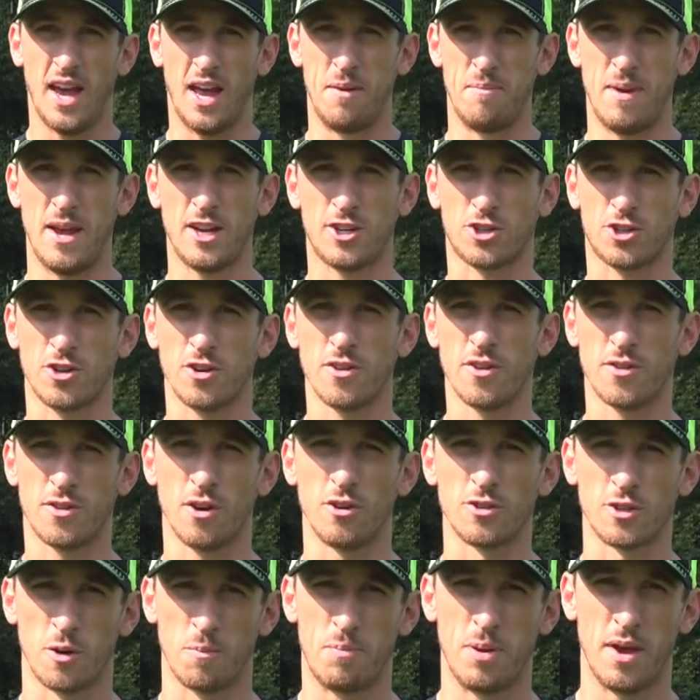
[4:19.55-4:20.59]
and make sure that
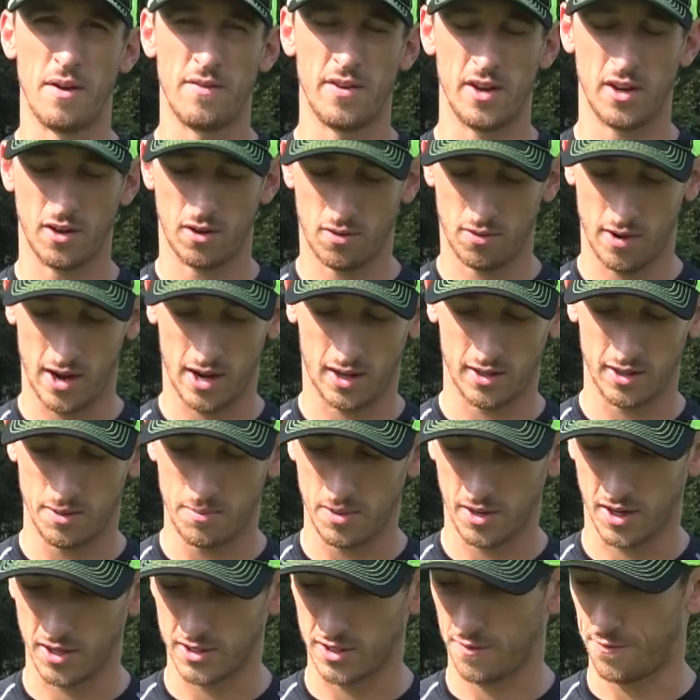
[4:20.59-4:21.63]
those are pivoting correctly,
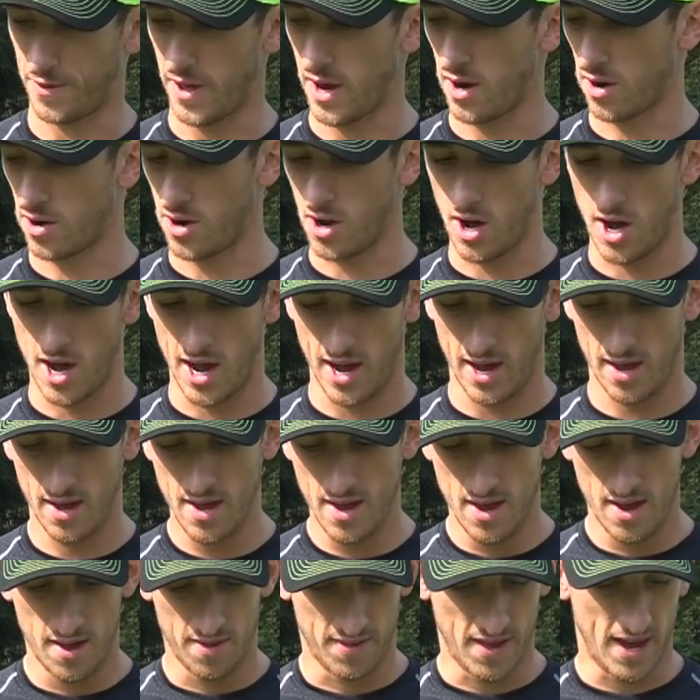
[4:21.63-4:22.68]
because if they are not,
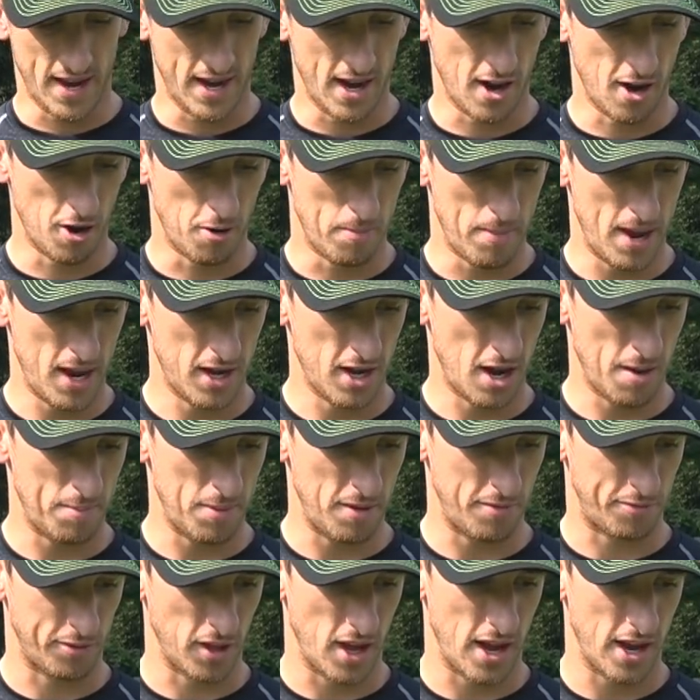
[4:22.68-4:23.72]
that arrow may not
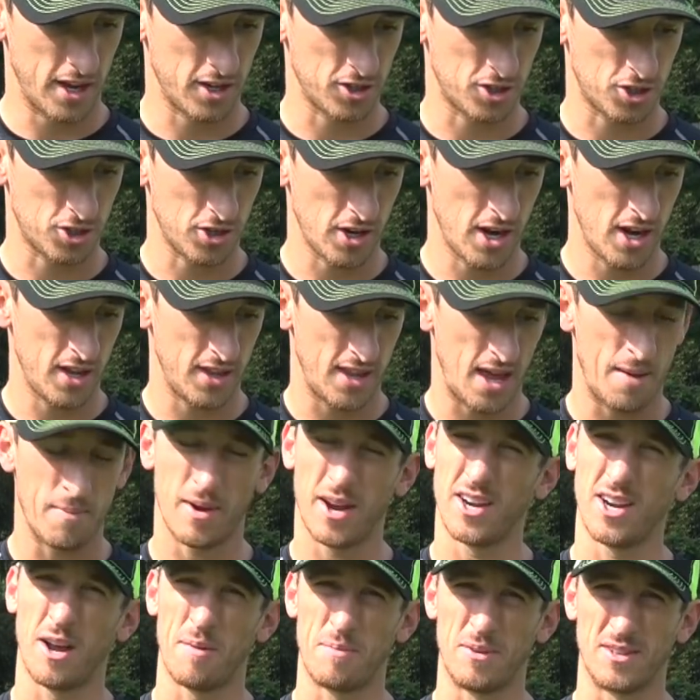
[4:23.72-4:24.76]
be flying straight, and that
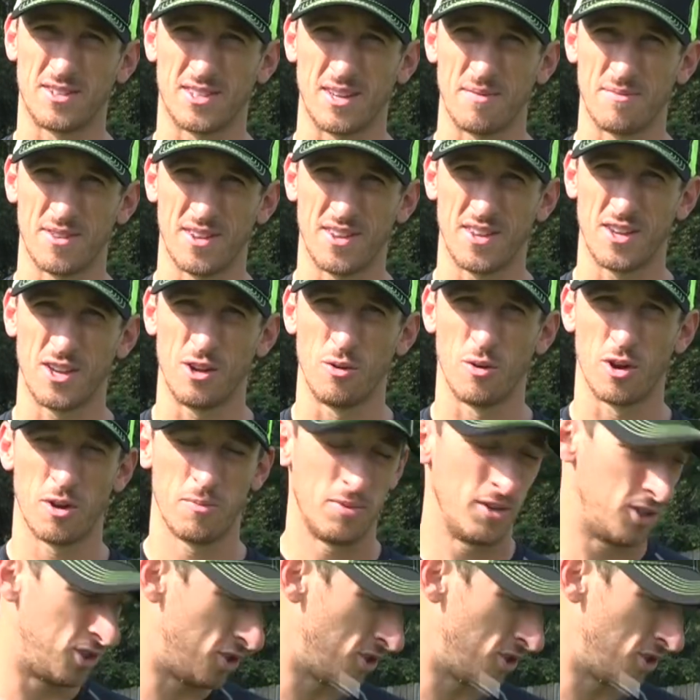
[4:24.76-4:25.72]
might not be something that you want to be